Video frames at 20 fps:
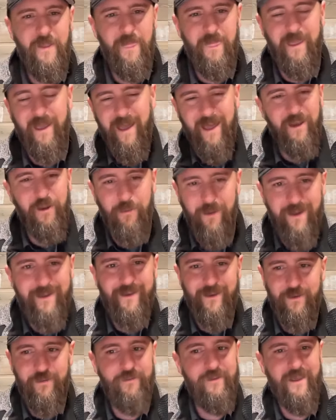I know I
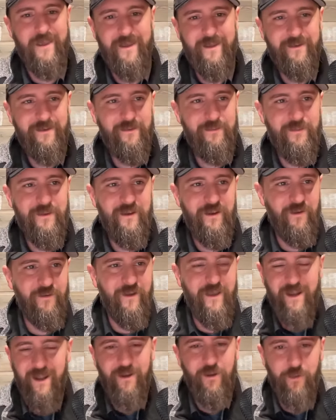can do that, you
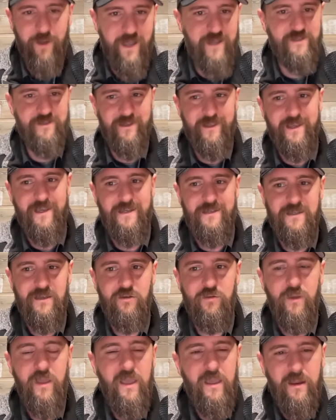know, and I know Ashley can
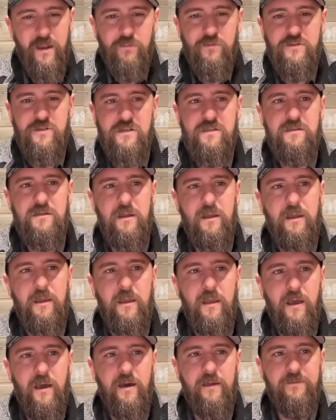too. It was just
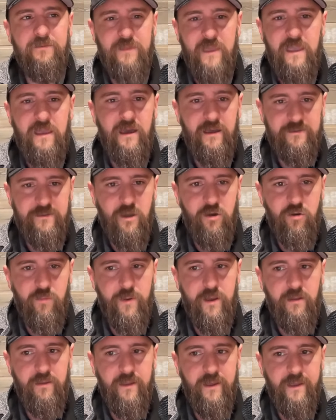a thing I thought
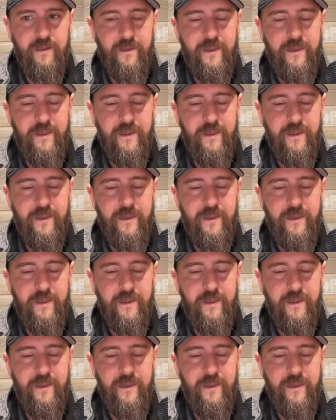about like,